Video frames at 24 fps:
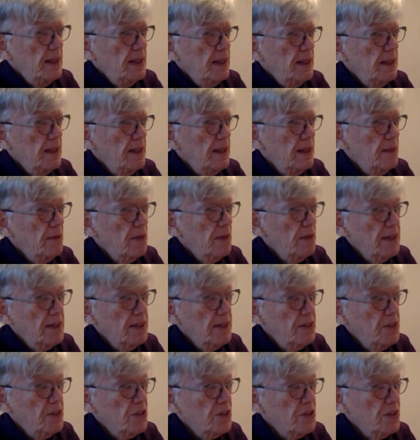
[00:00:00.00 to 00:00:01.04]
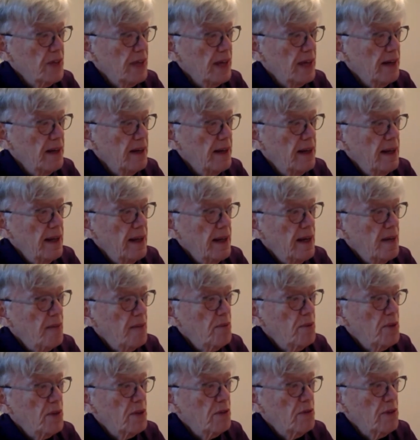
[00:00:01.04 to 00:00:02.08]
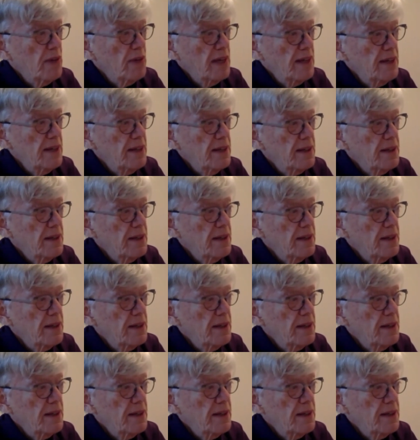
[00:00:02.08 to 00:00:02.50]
well, I did just that. I put a red,